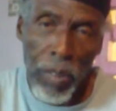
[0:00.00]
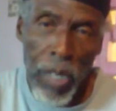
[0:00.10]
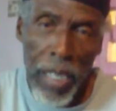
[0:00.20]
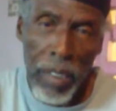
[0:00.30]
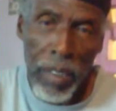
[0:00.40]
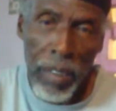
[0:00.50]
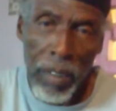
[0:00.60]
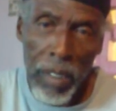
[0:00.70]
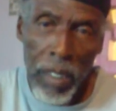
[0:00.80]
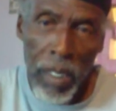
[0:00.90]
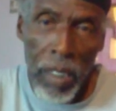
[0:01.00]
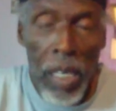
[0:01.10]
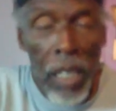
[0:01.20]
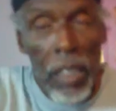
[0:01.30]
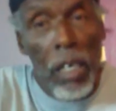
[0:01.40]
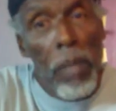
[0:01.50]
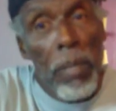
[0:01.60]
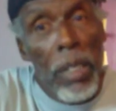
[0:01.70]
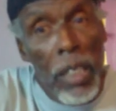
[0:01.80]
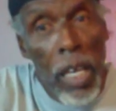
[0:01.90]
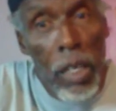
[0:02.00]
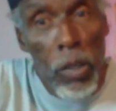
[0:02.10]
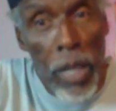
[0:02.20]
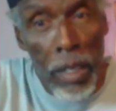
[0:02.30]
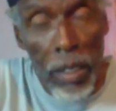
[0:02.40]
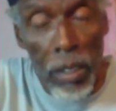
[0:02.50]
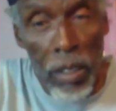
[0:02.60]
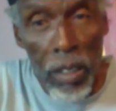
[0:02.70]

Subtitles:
Right? Then they come and they tell you that